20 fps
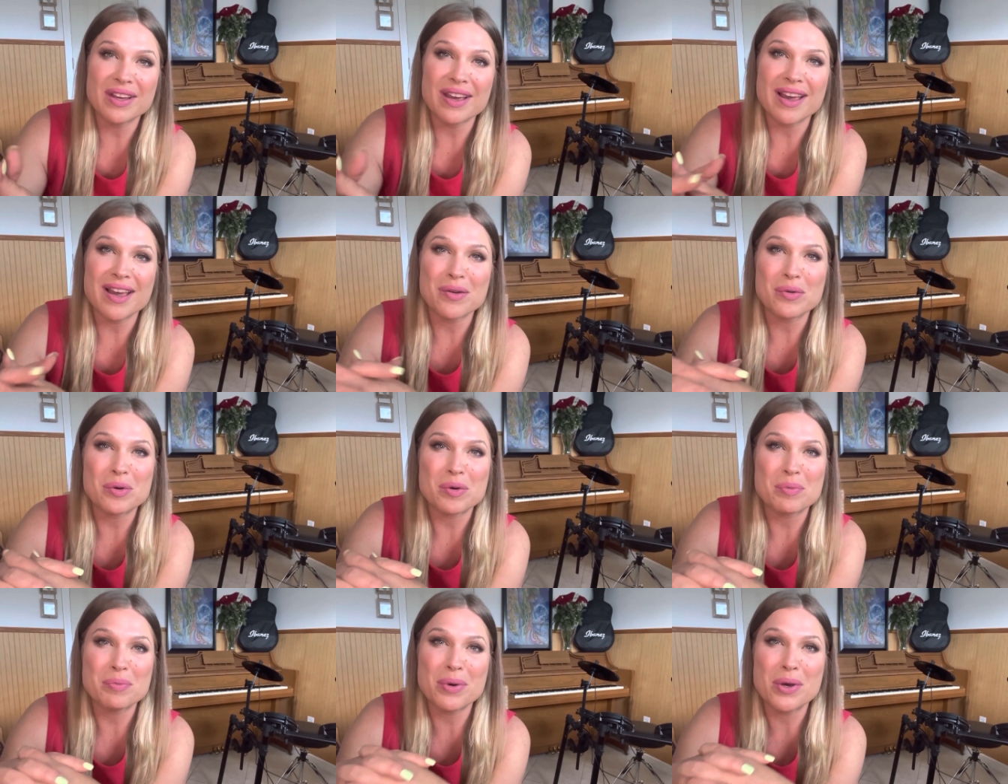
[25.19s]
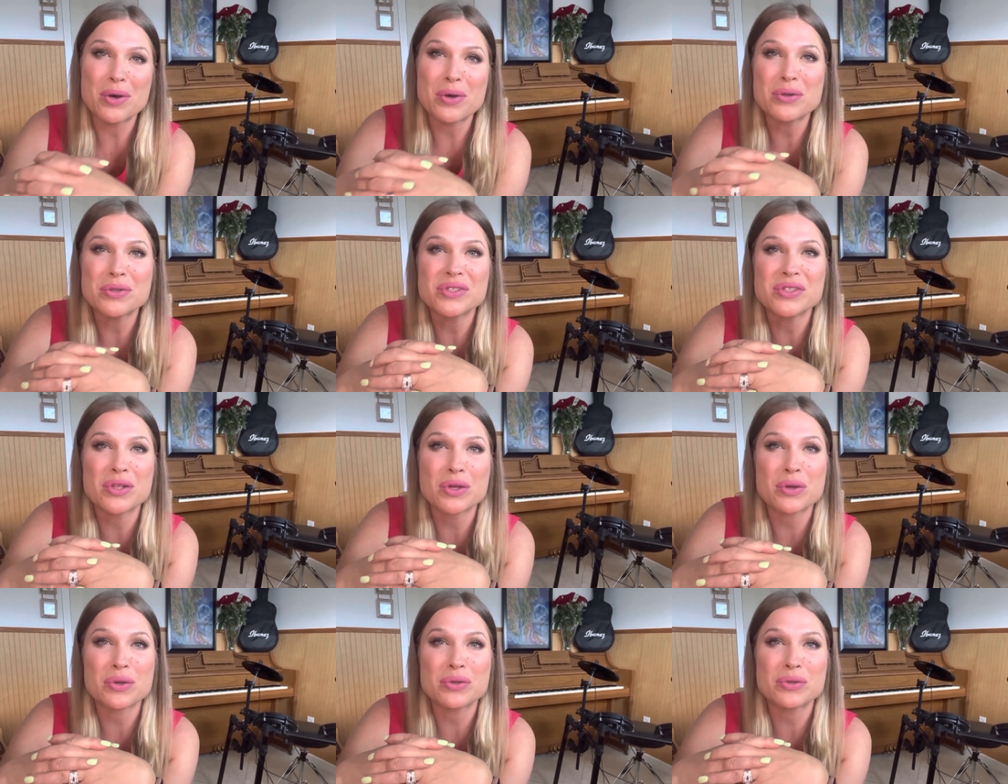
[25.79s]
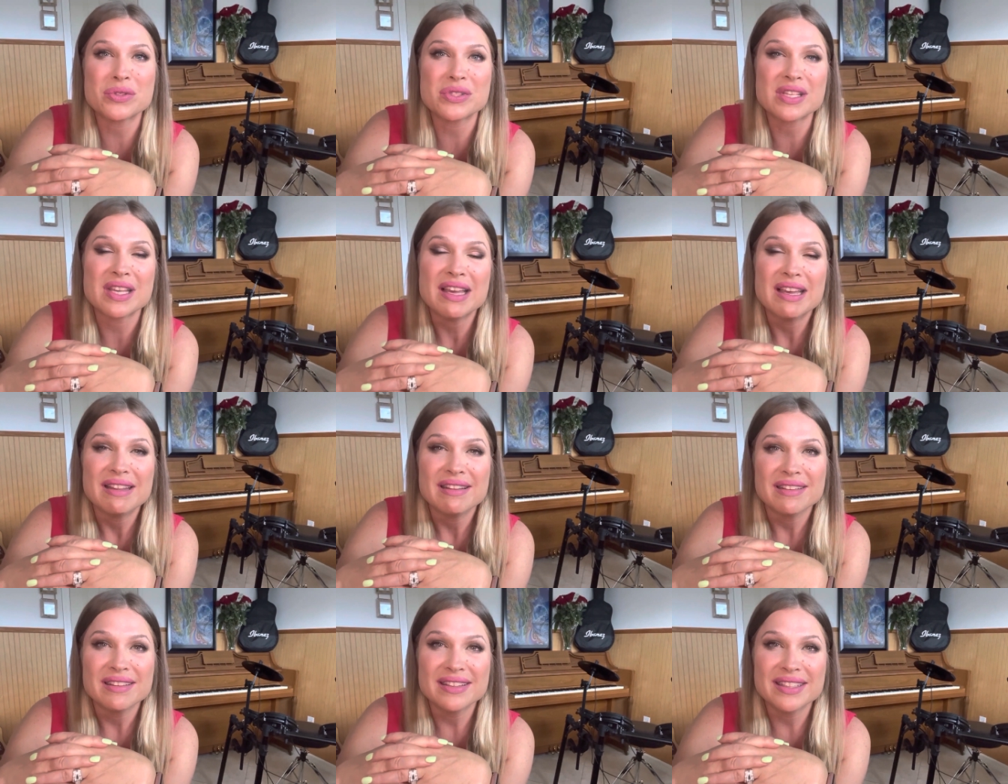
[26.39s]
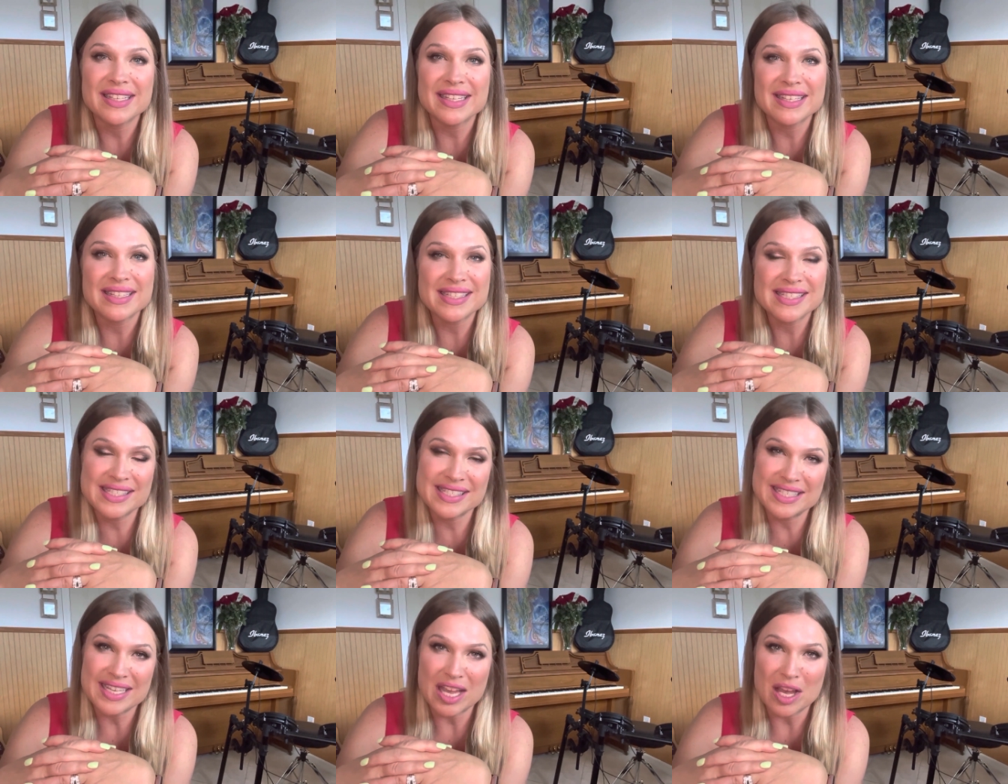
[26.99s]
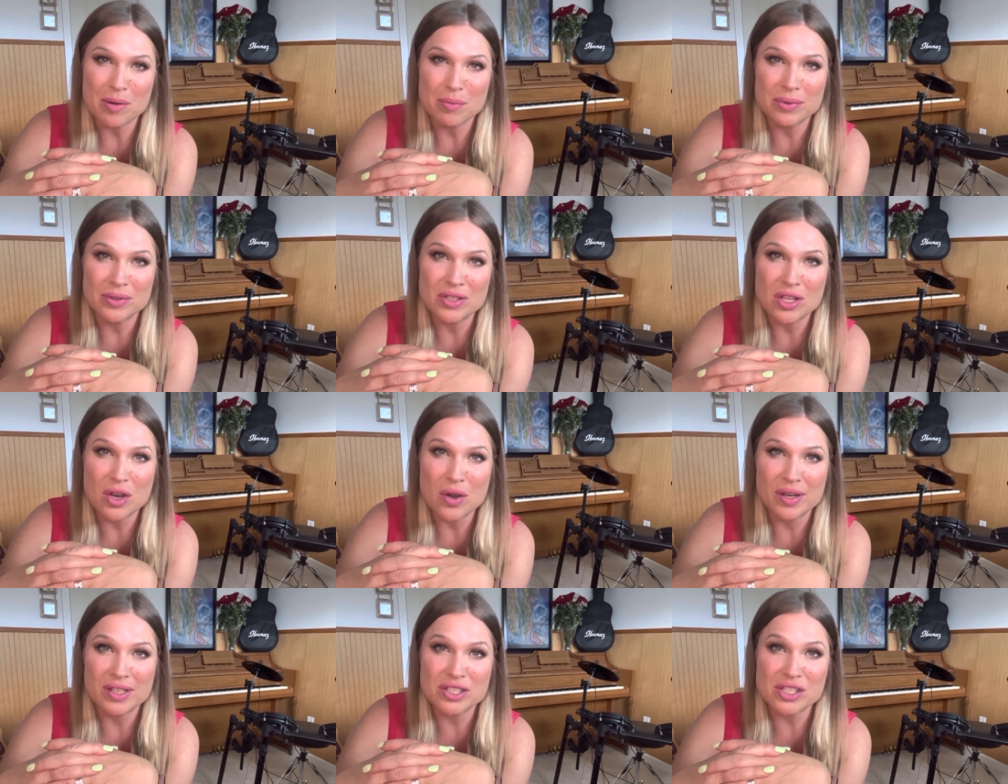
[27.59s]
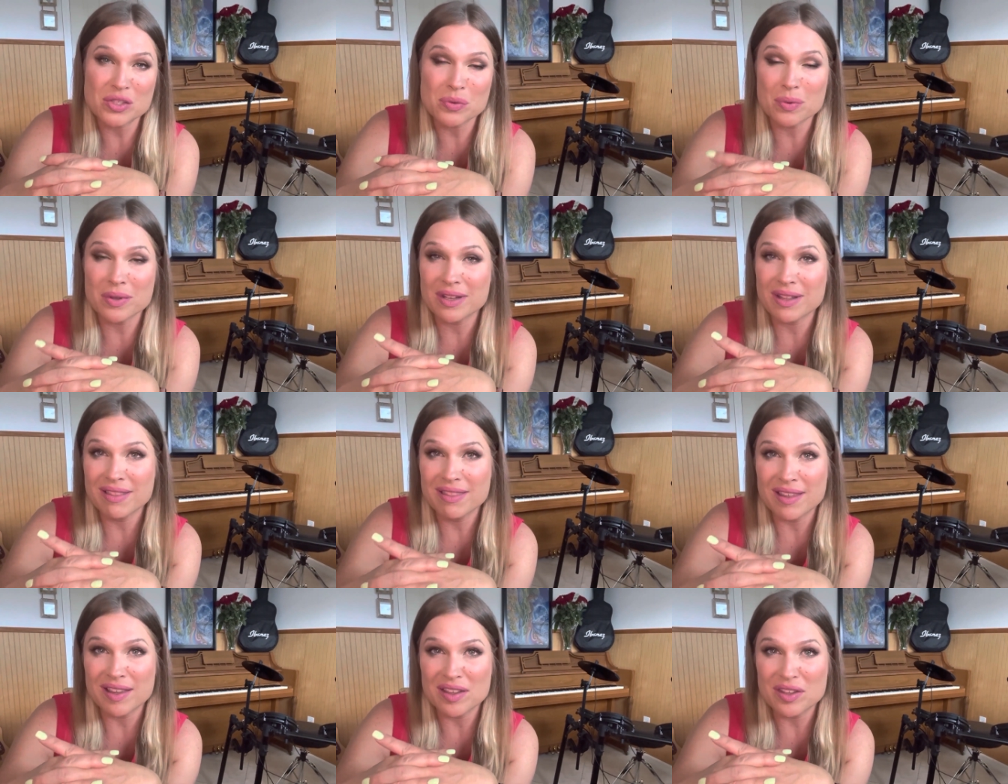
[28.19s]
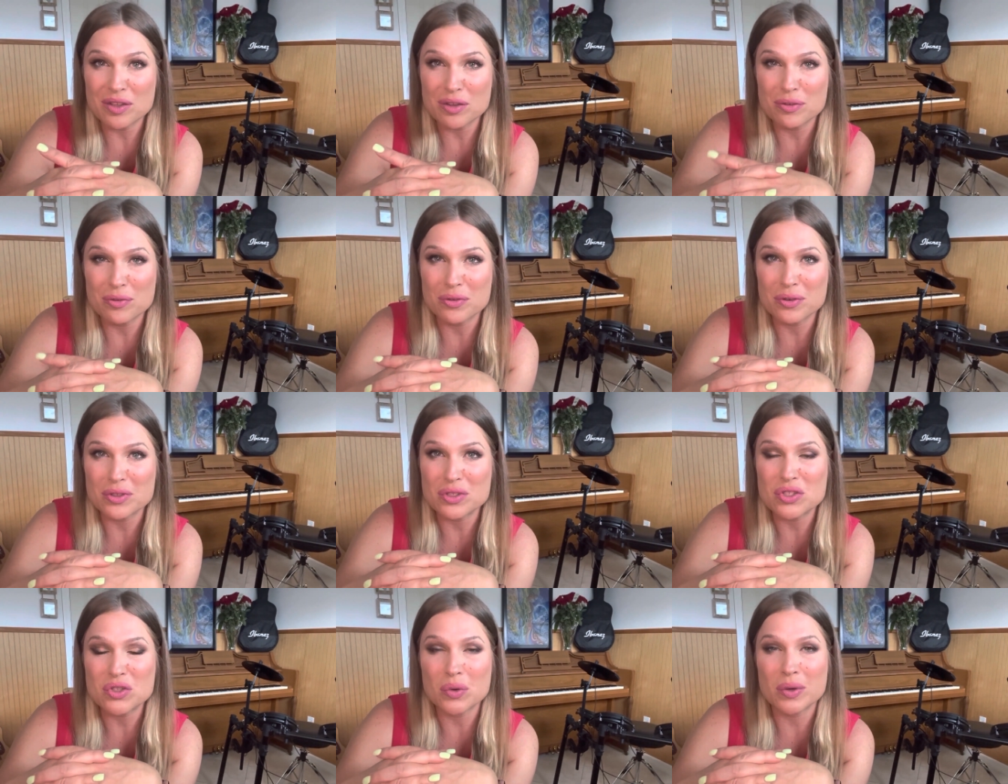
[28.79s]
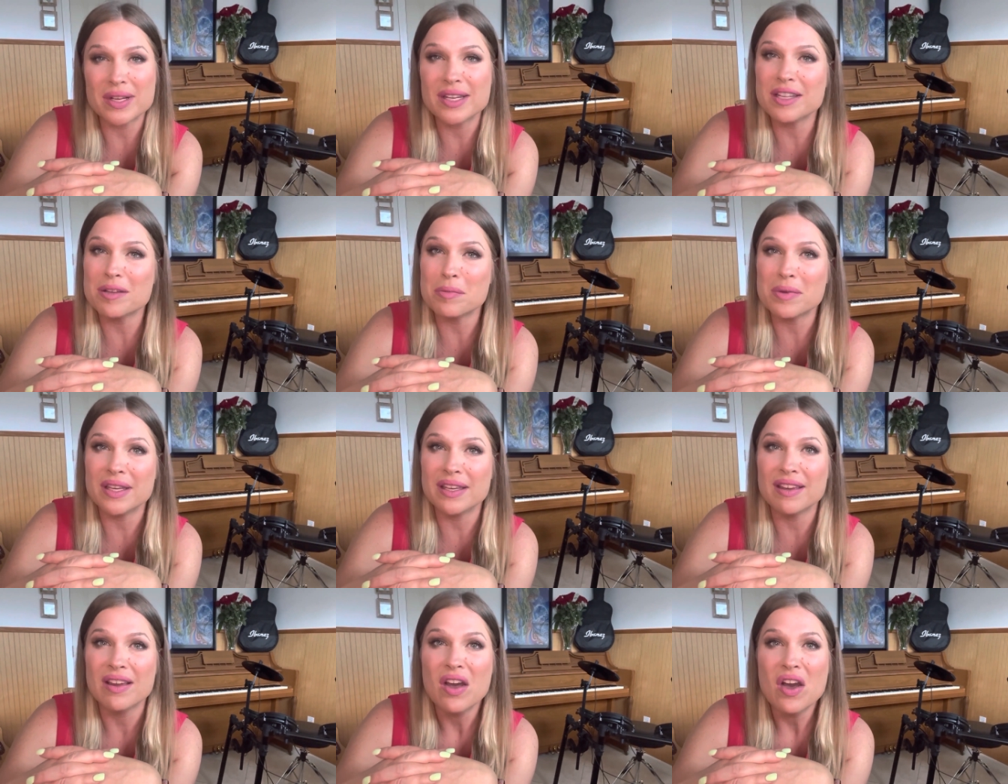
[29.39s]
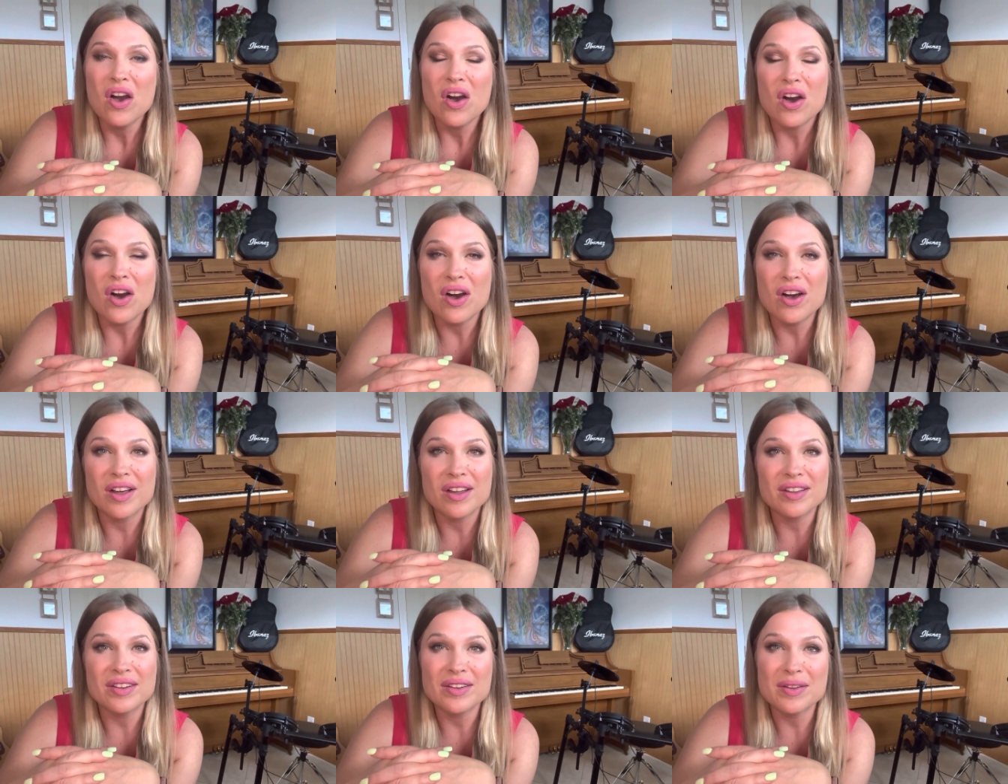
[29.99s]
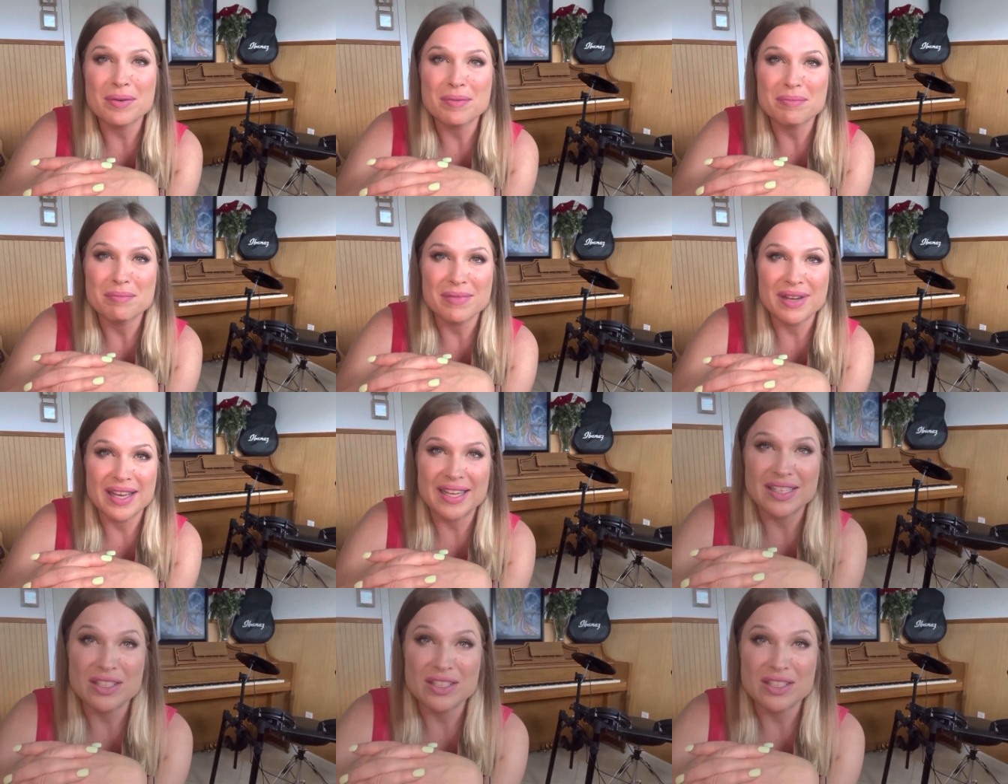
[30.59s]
I will post those links down below. I just want to thank you for joining me on my